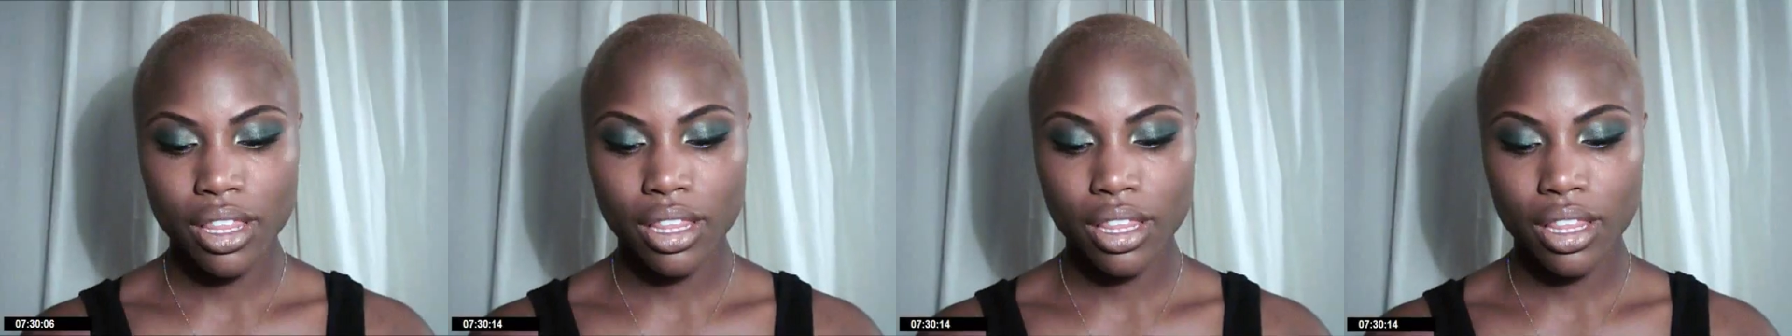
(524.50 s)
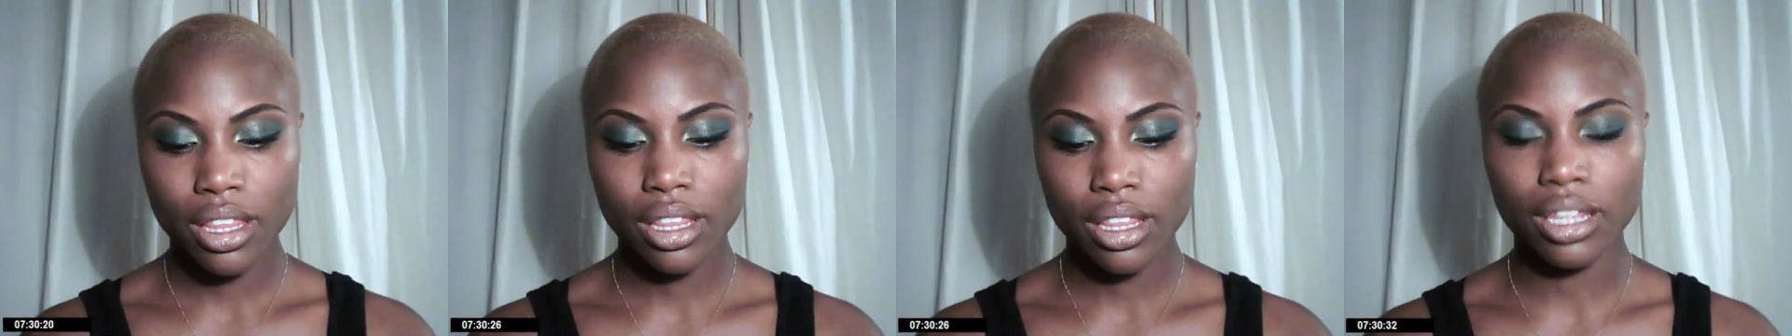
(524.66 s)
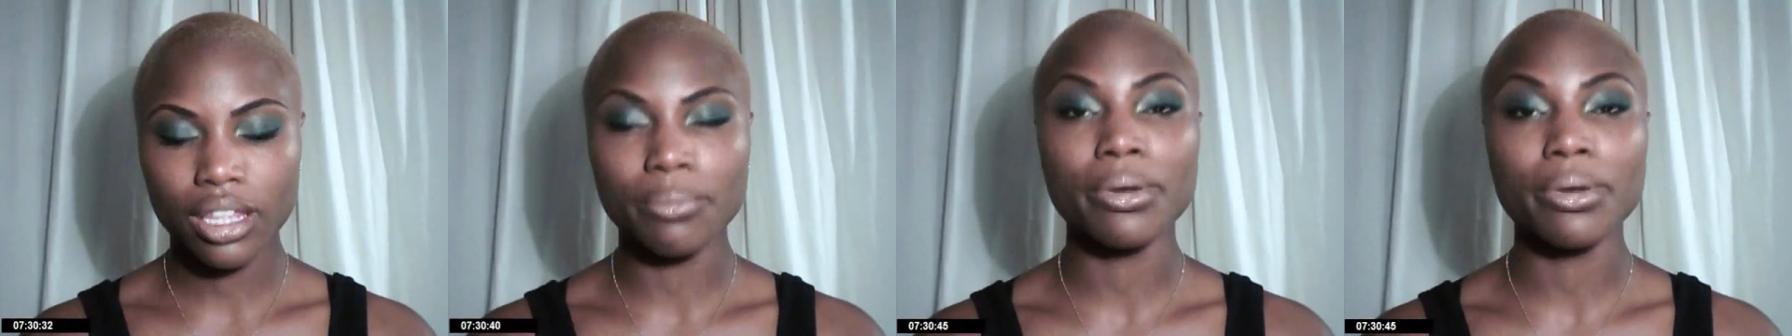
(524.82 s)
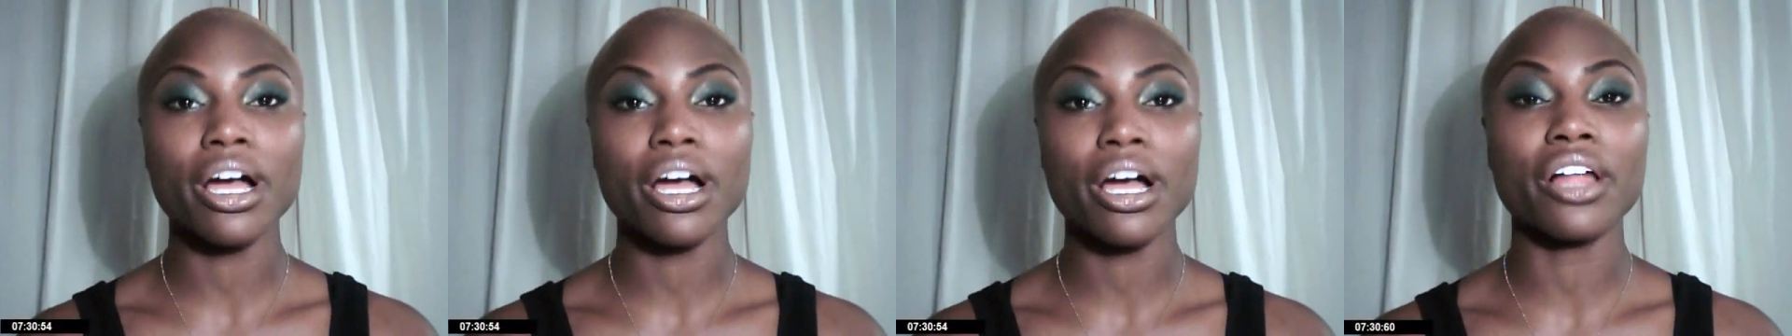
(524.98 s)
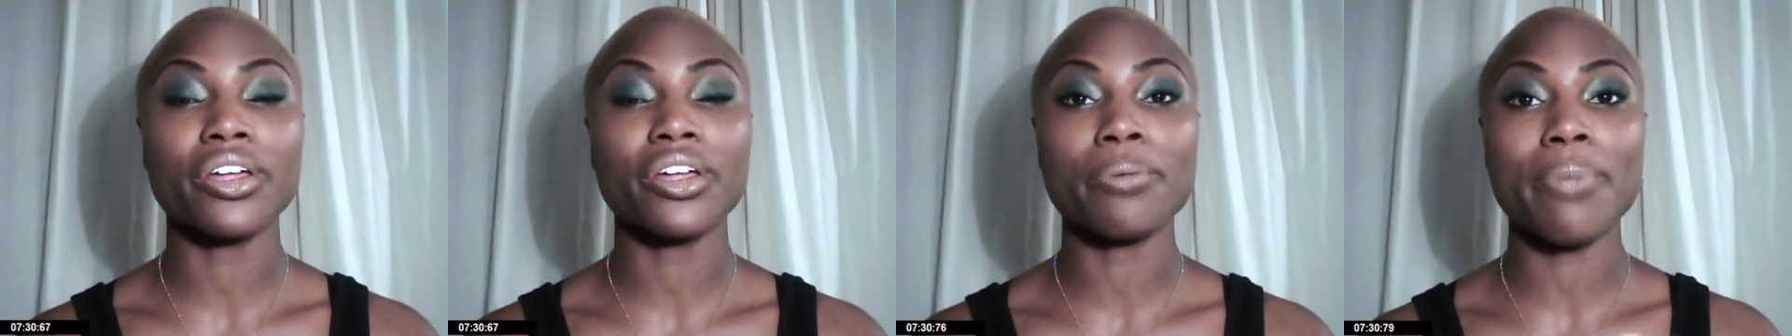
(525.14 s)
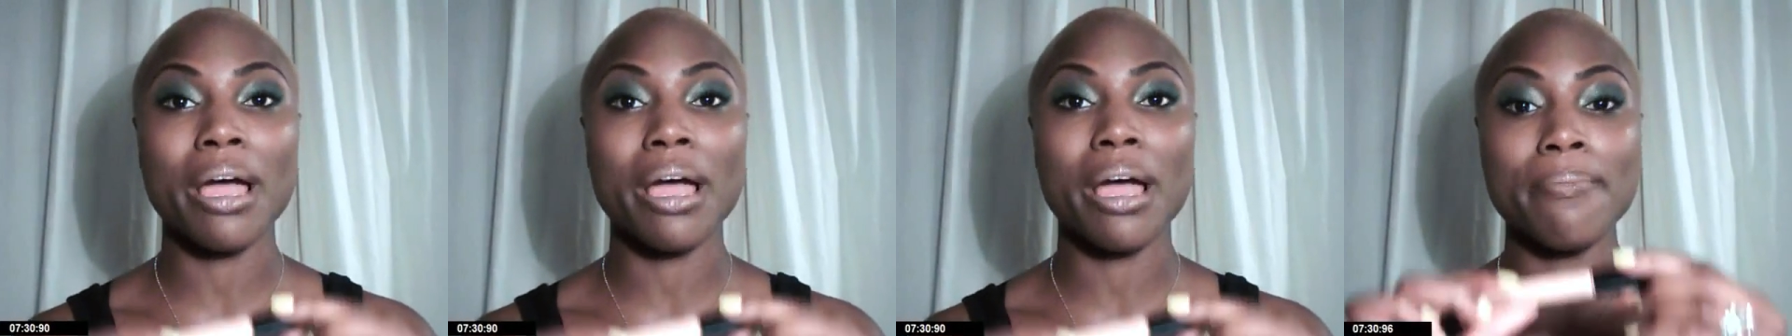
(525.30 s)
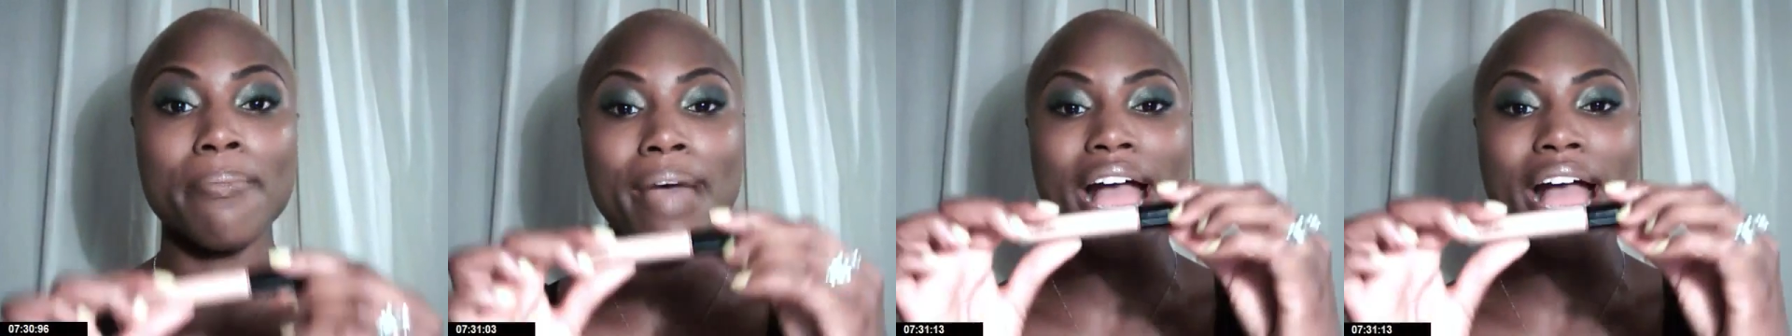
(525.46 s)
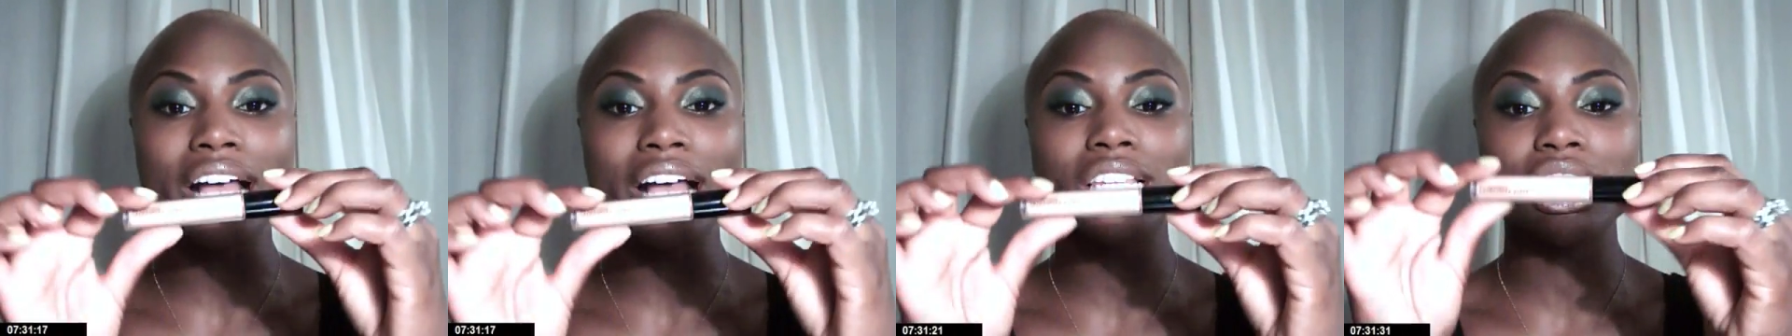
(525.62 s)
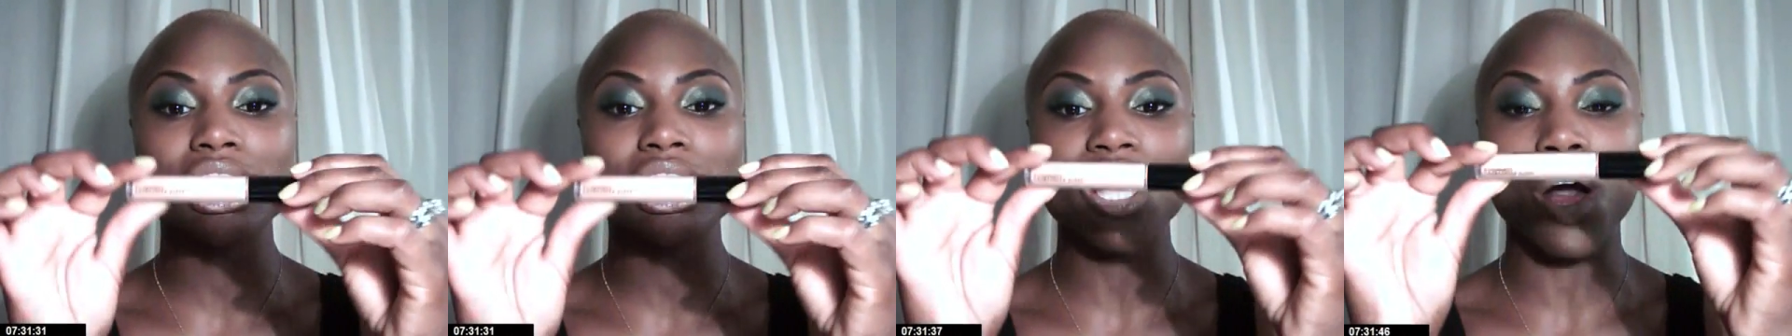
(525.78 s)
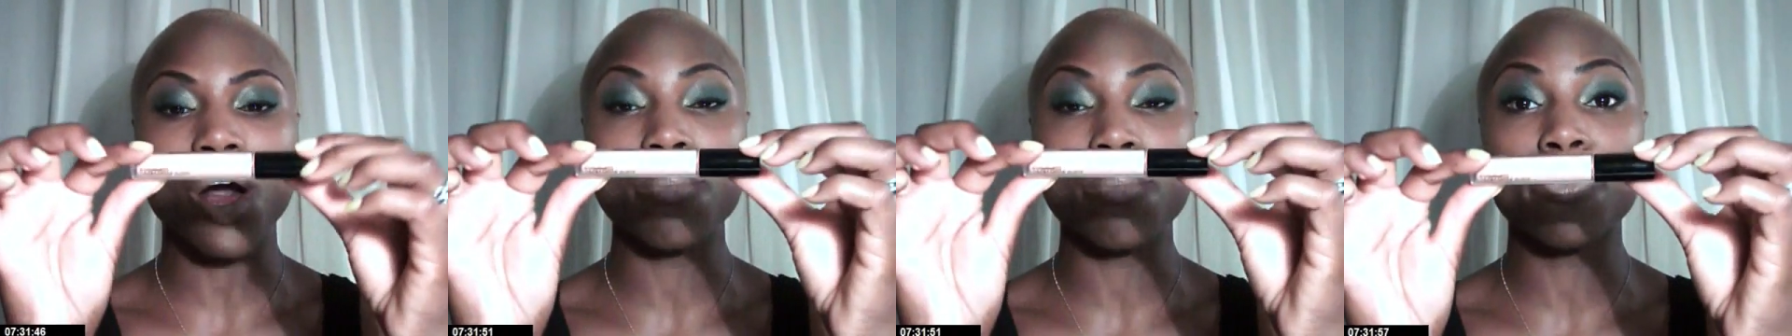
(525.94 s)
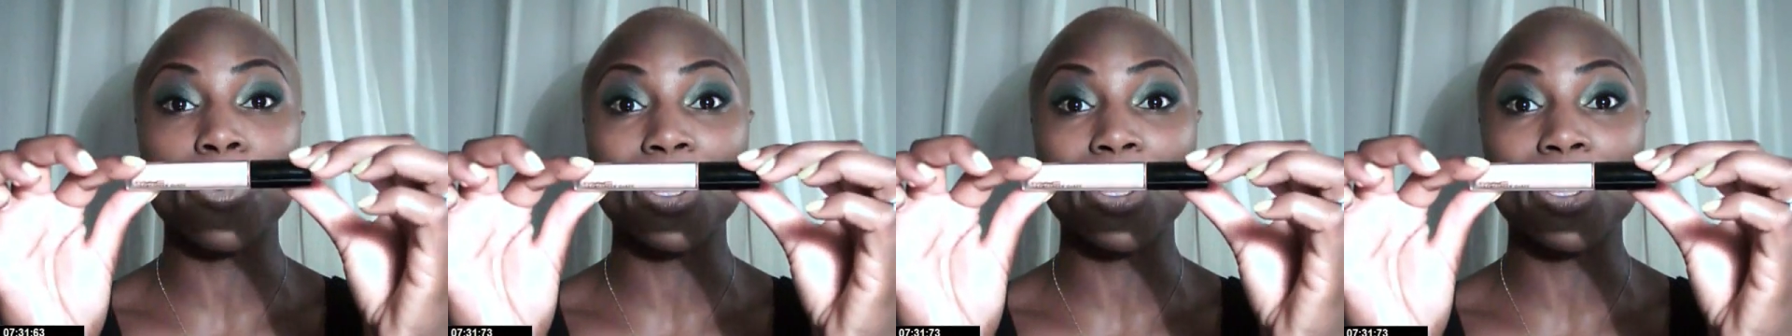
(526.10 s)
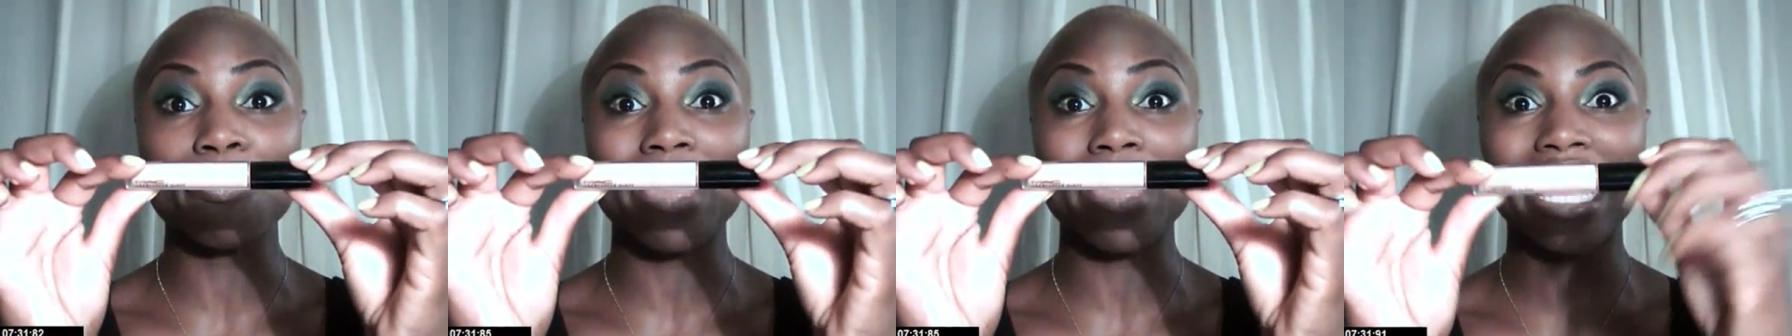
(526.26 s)
Lip color by MAC, it's called Boy
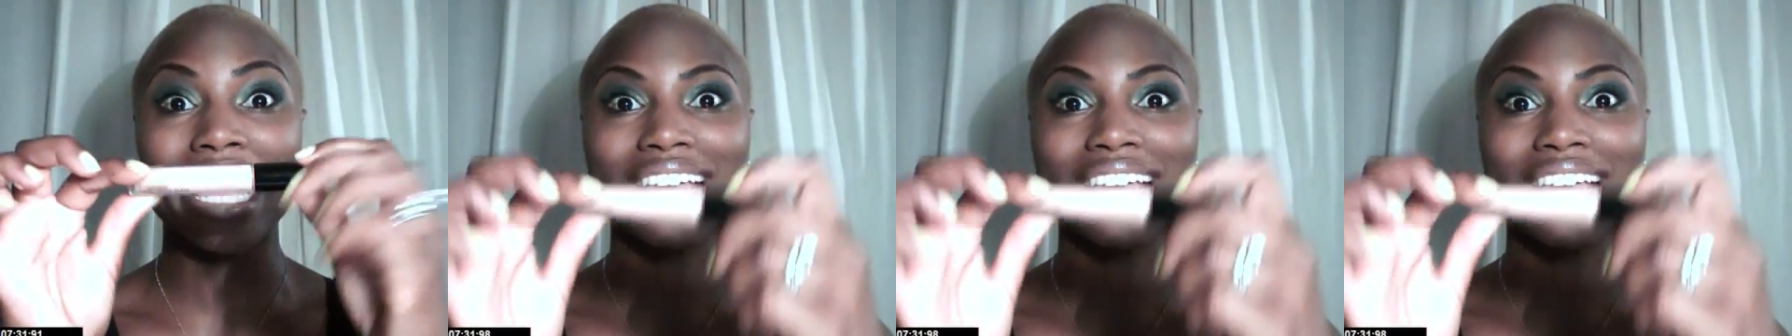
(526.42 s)
Babe.